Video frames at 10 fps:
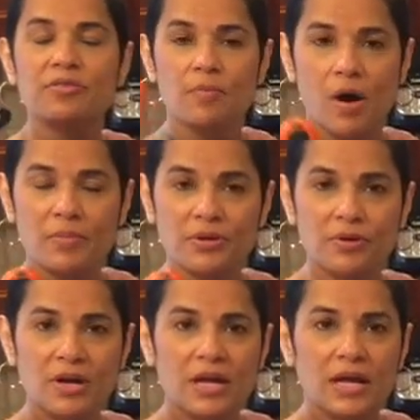
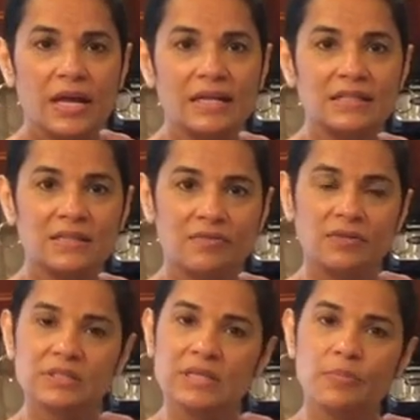thermometer in
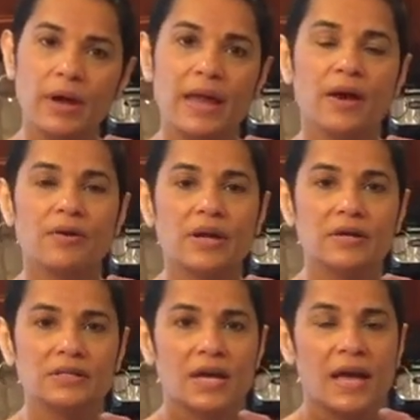several deeper
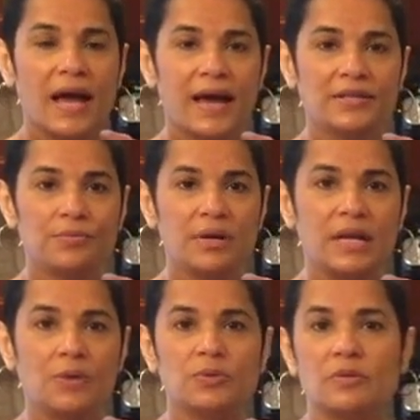areas, and the
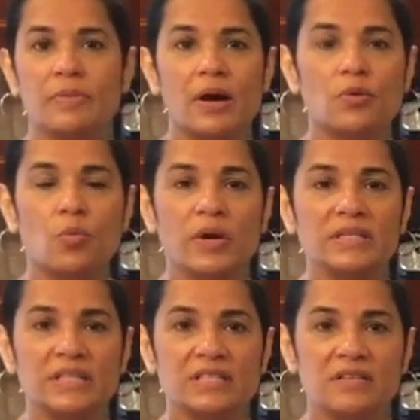reading was about
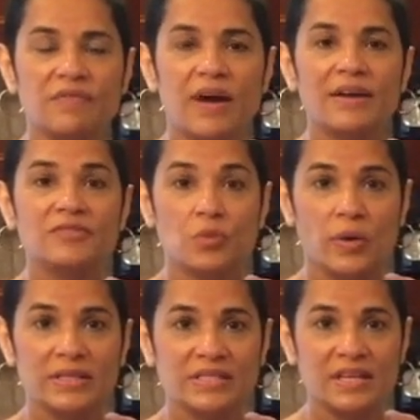165 to
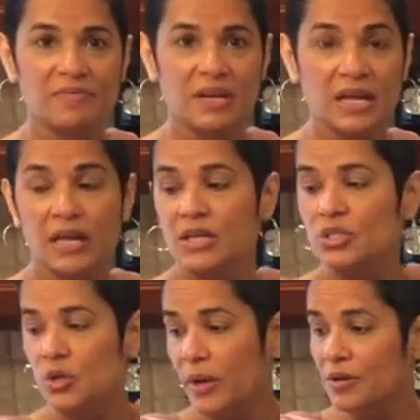170.
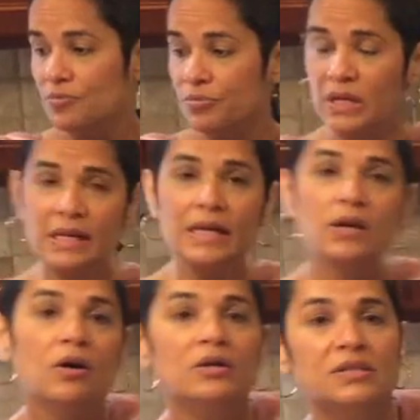So it really
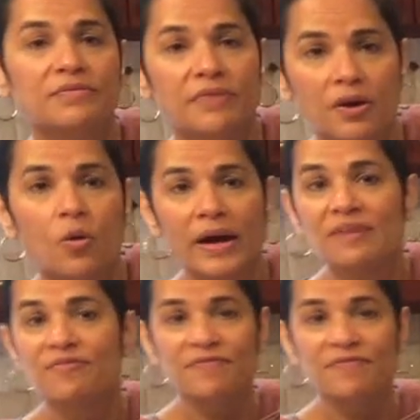cooked quite